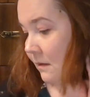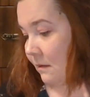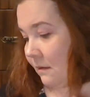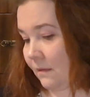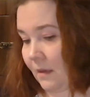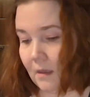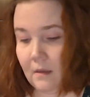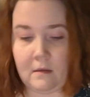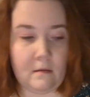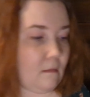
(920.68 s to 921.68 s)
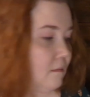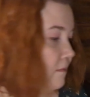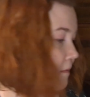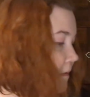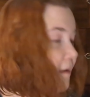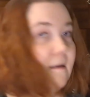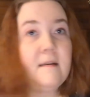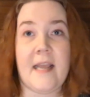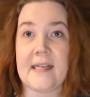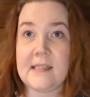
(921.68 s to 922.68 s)
Okay.
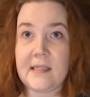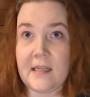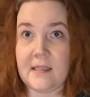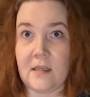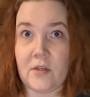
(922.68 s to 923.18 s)
Next is